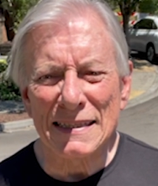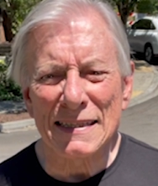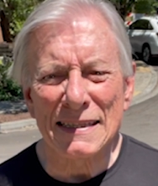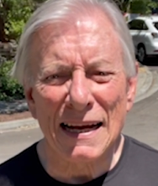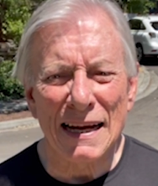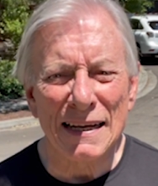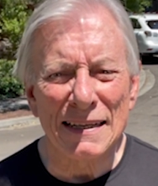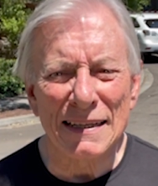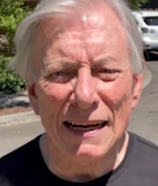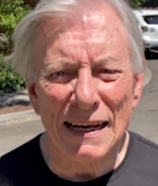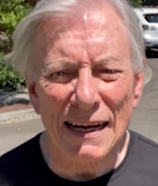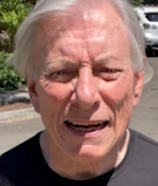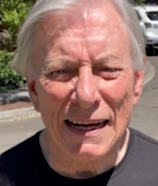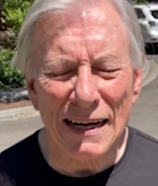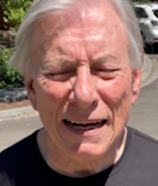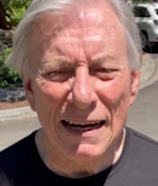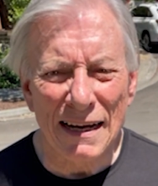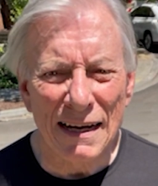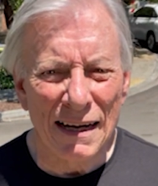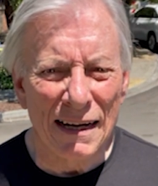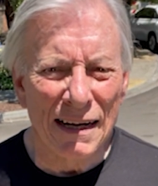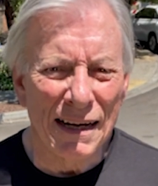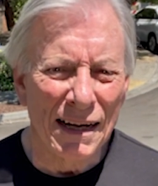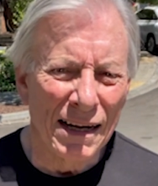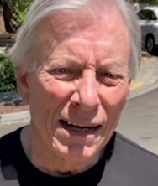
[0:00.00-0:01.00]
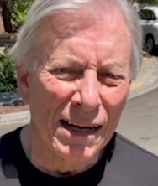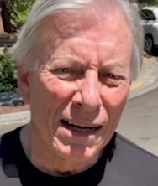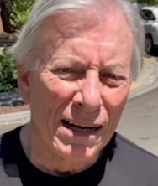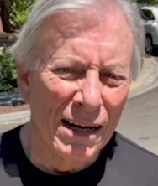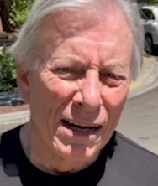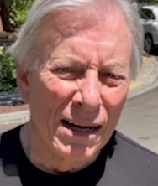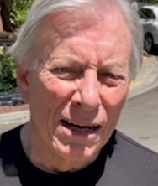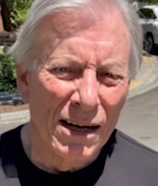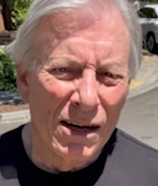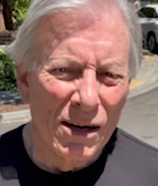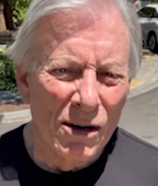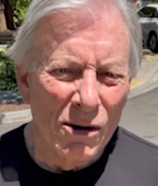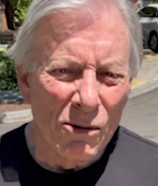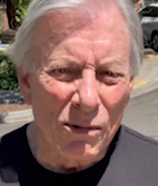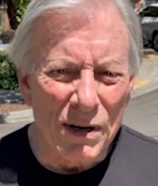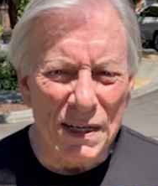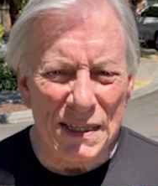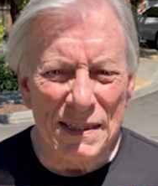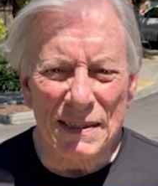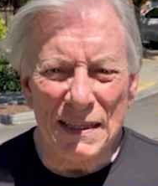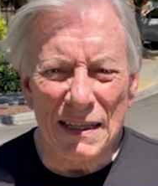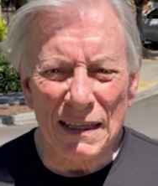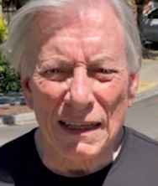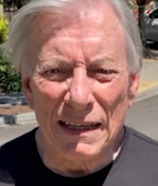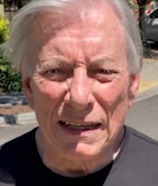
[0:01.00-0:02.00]
Sunday. We're
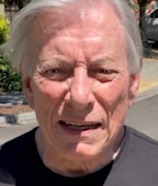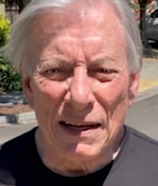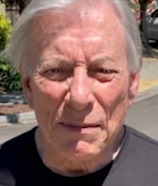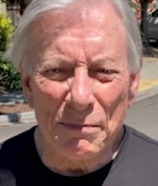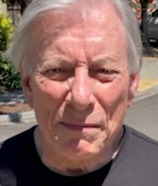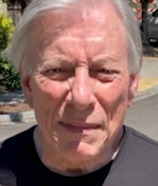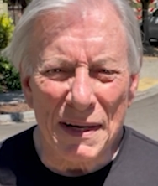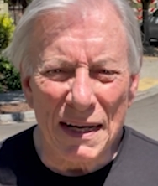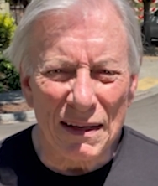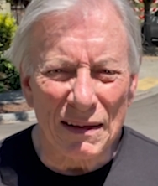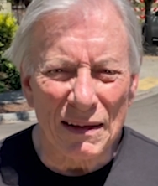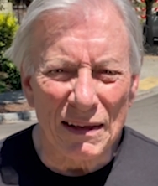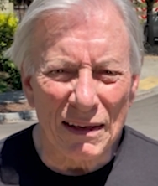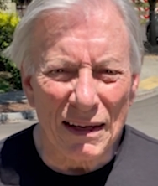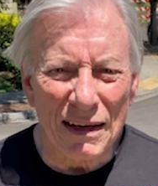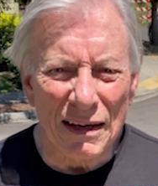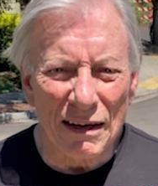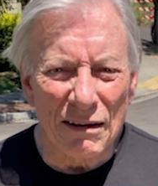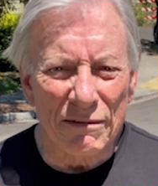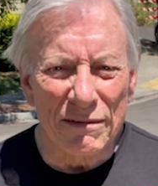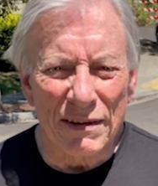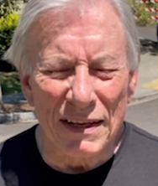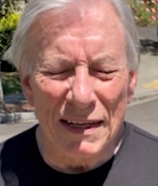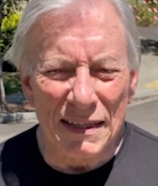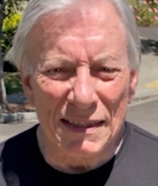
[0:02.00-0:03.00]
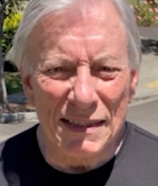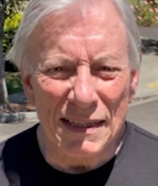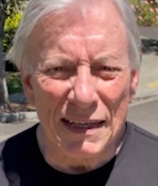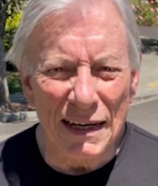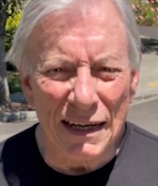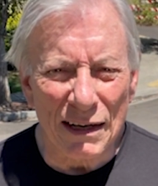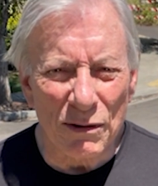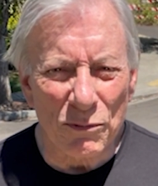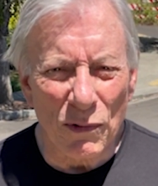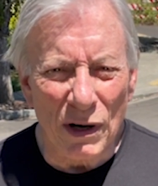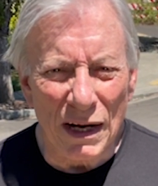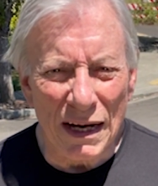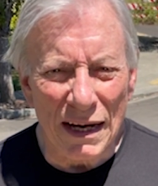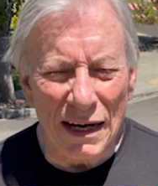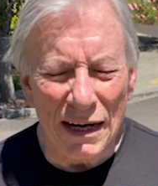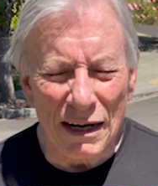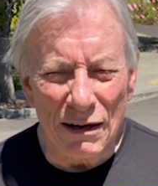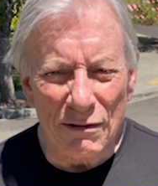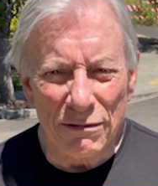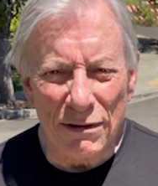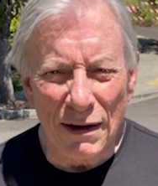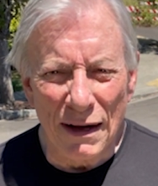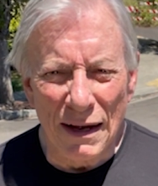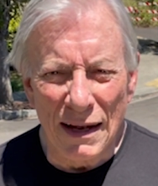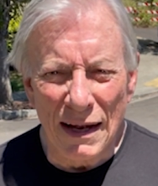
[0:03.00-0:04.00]
still in the middle of this heat
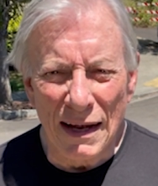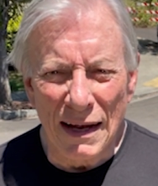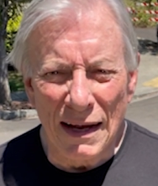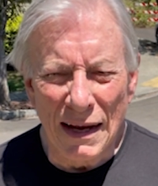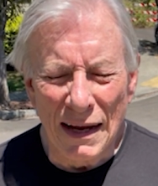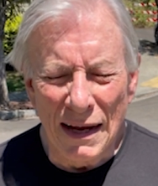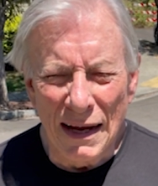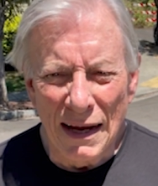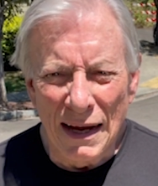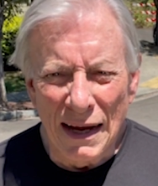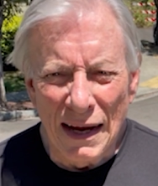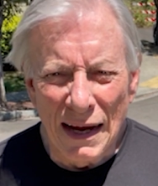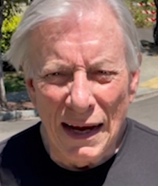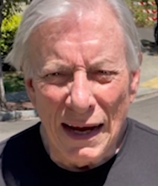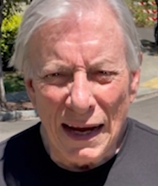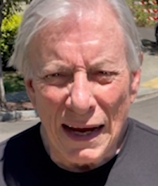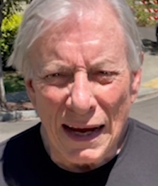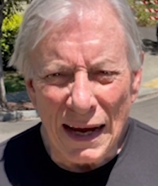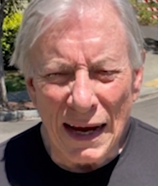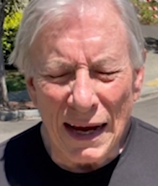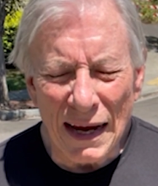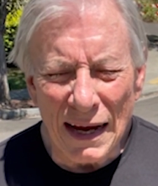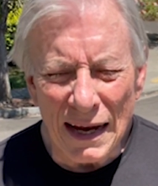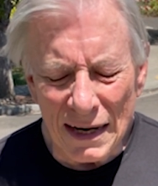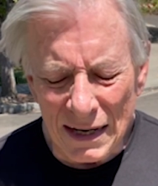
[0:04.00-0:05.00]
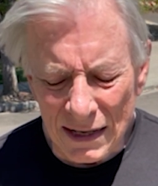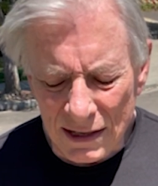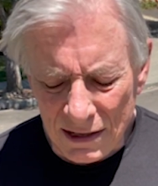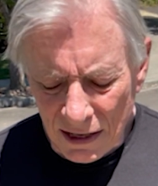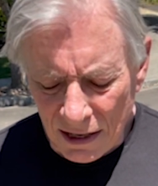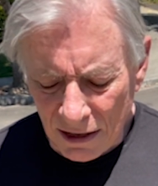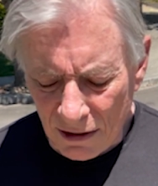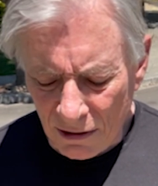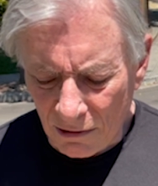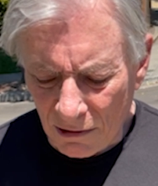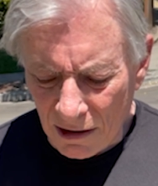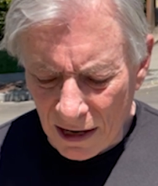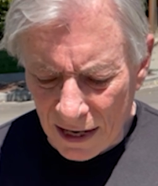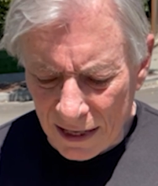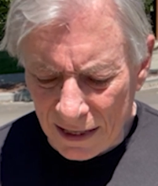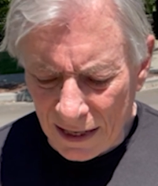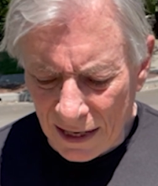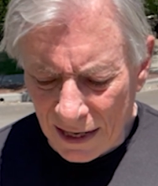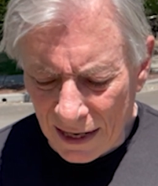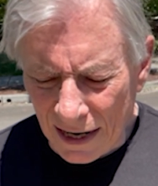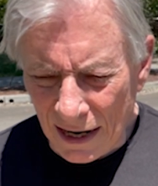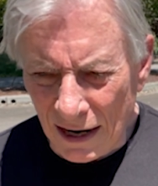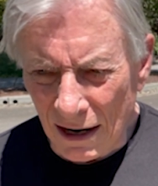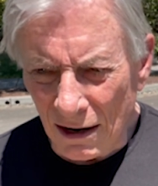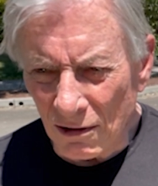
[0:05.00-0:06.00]
wave, and right
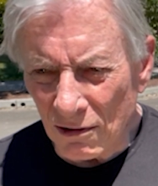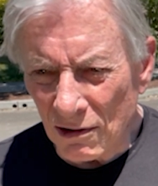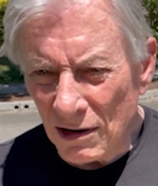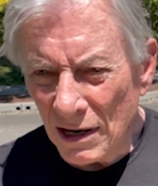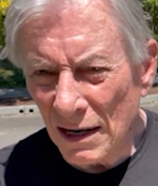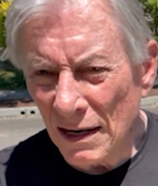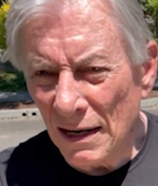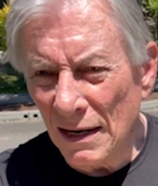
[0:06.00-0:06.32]
now